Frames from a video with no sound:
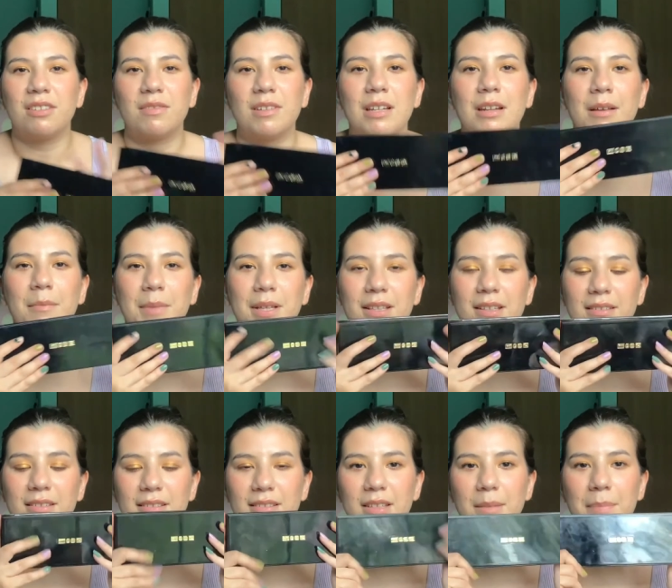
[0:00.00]
one, but this
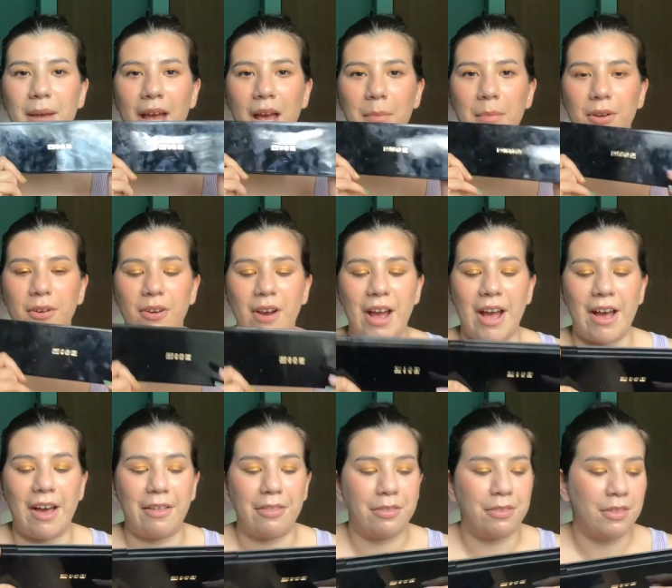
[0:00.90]
is the Pat
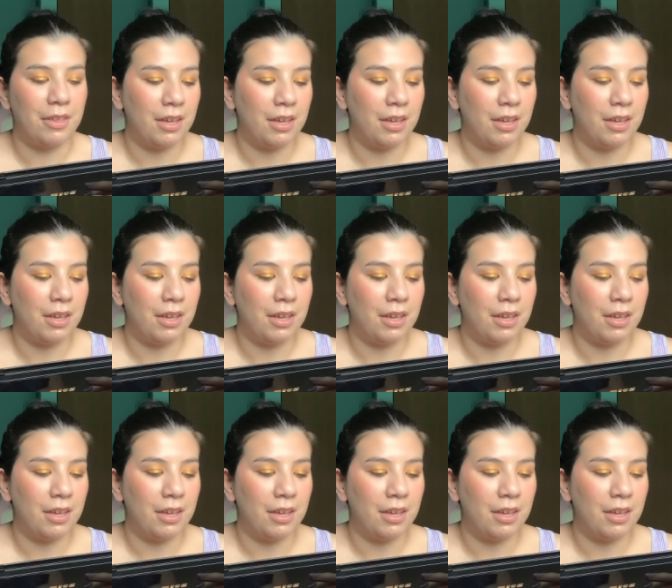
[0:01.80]
McGrath